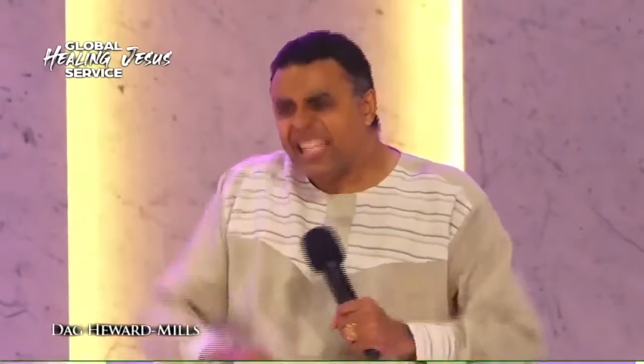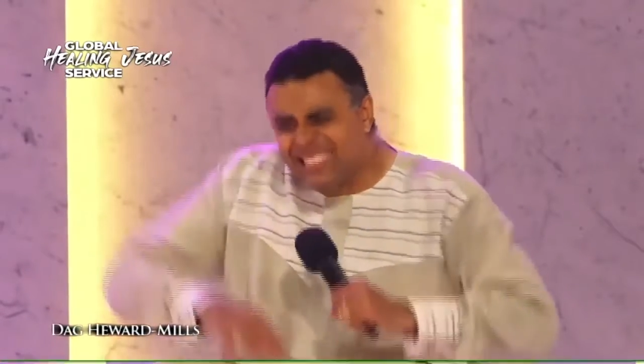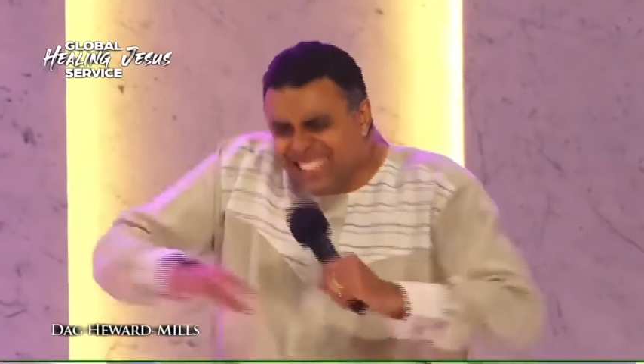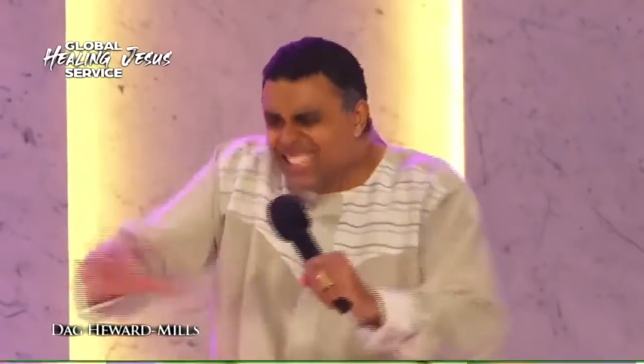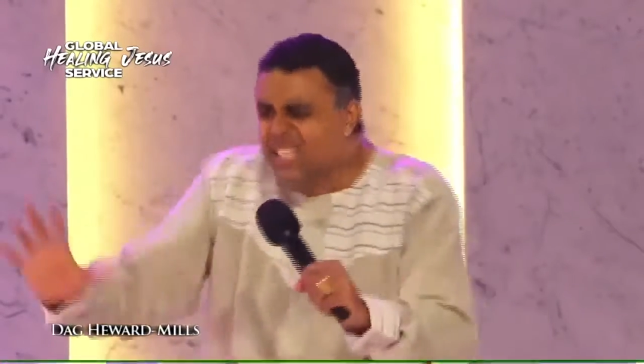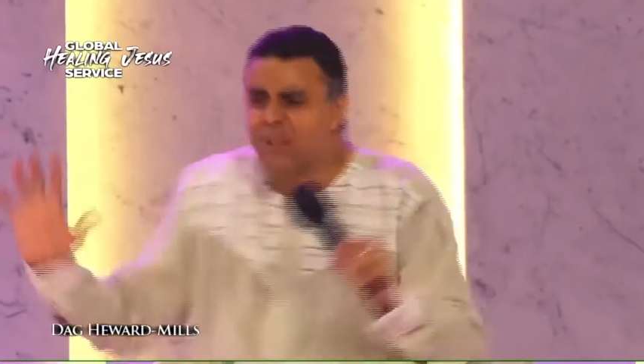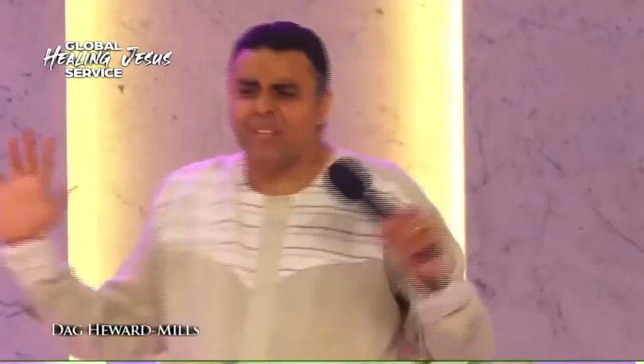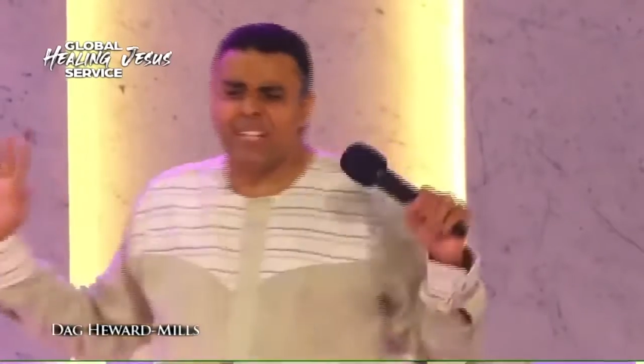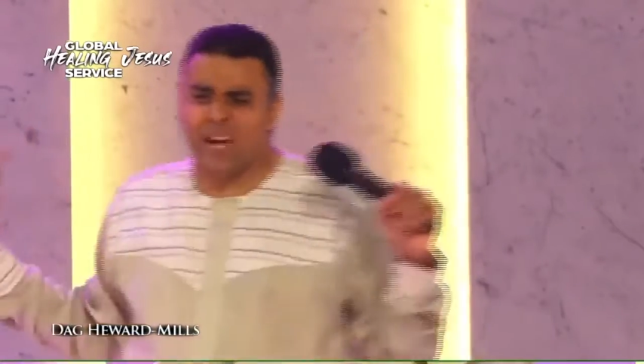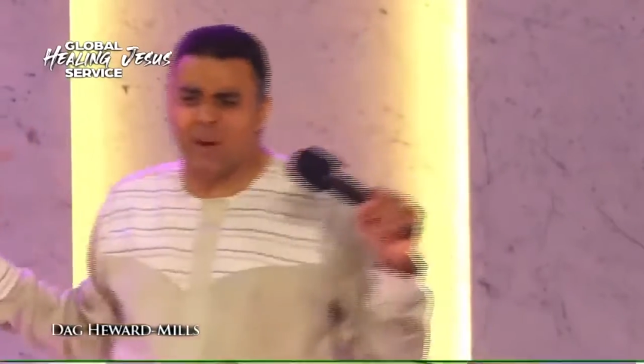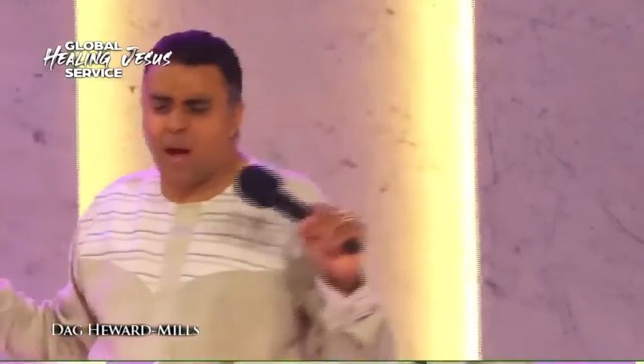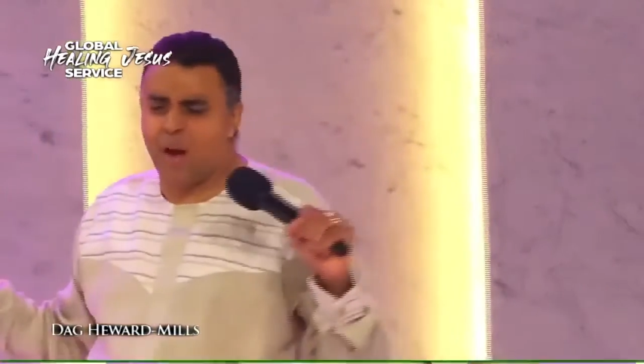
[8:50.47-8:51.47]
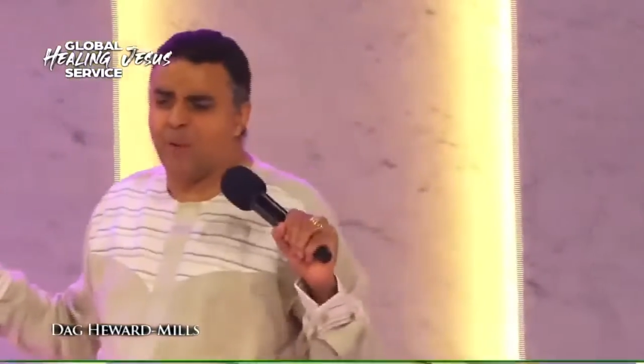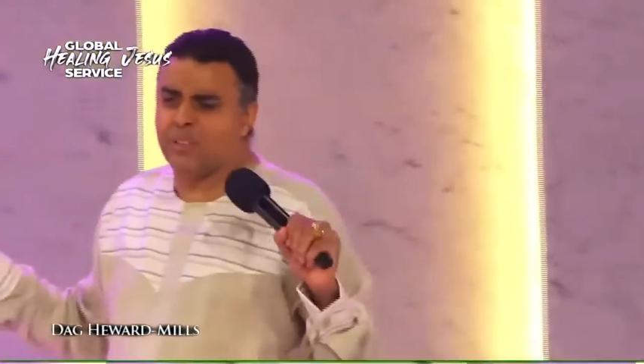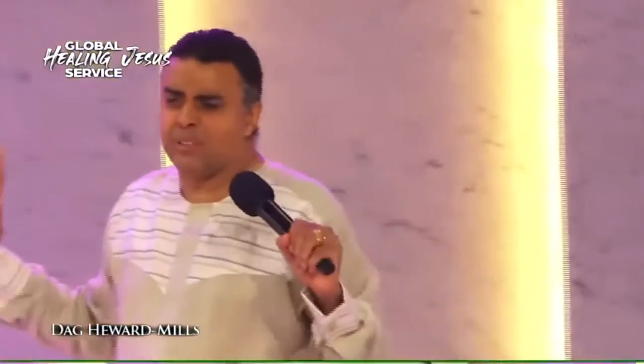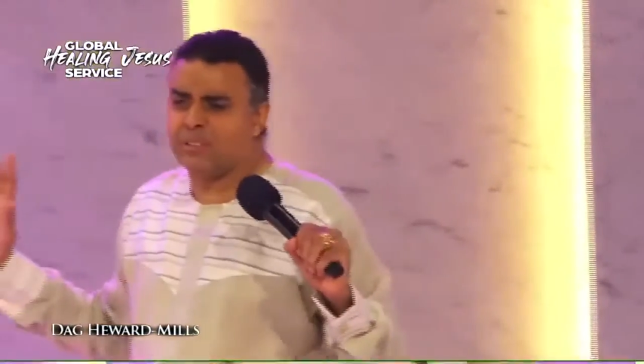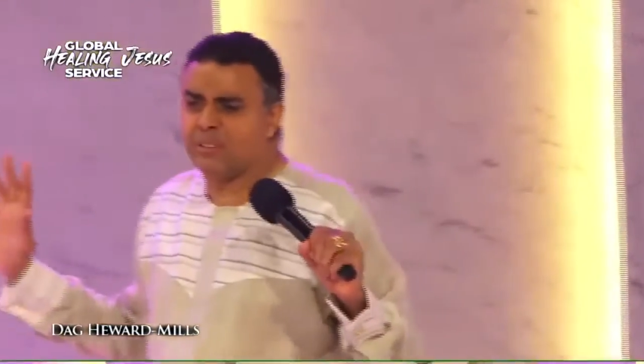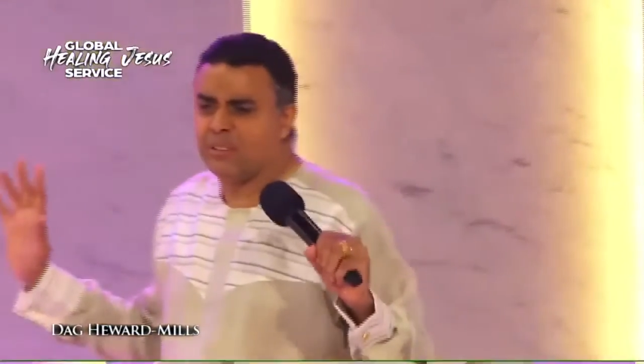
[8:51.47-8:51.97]
just that, that I, I
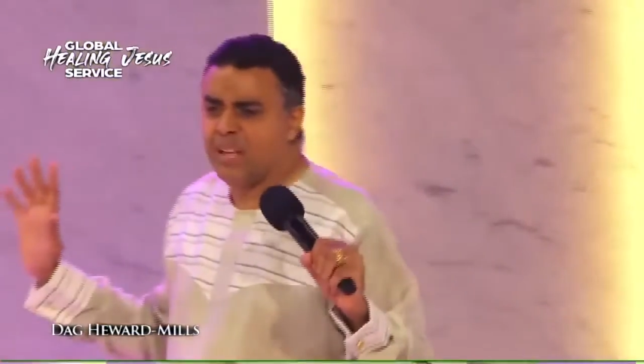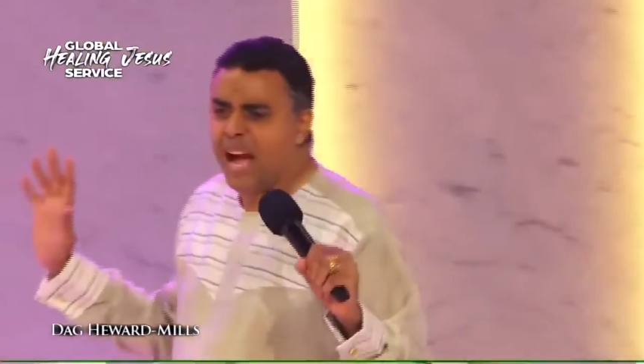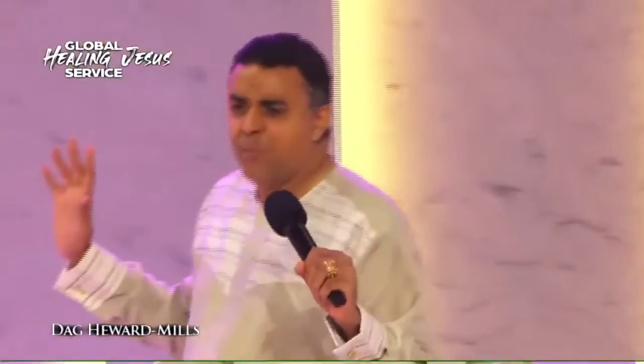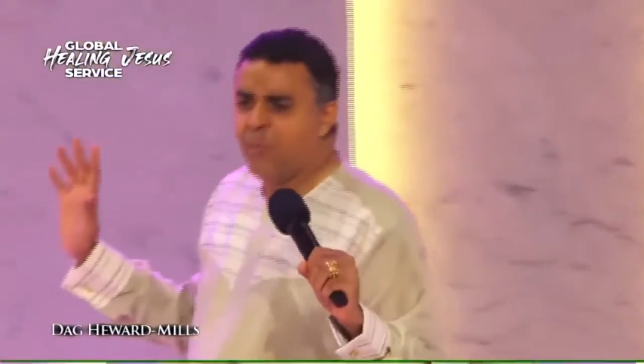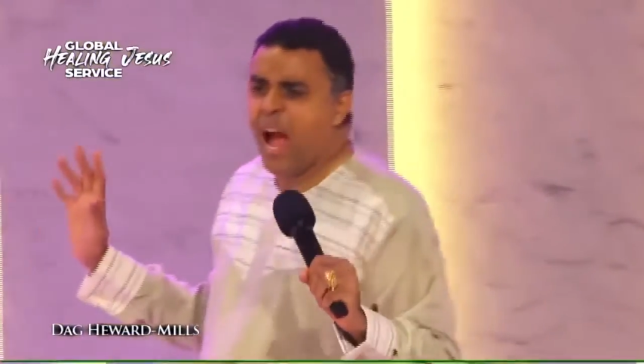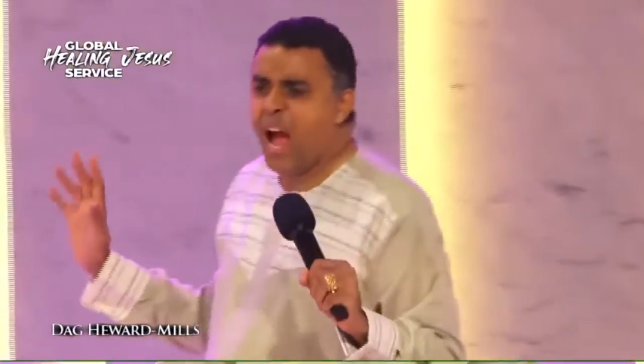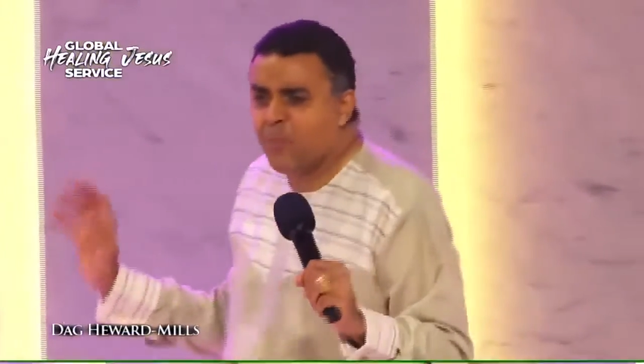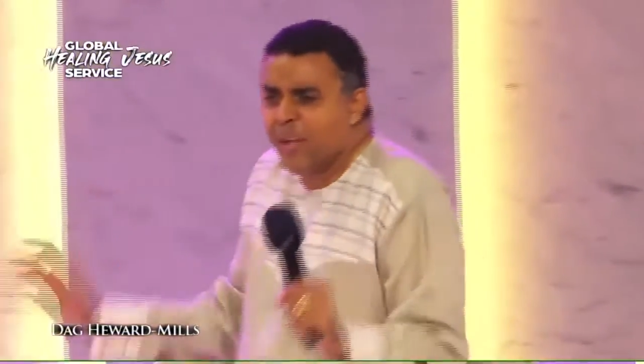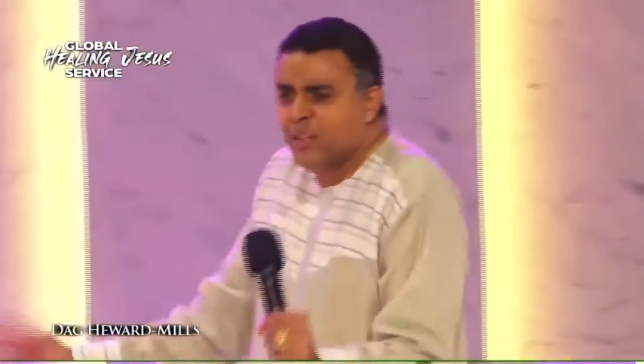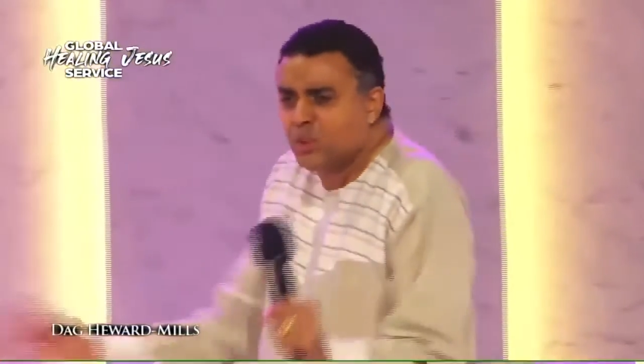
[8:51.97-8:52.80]
was, I, w- I went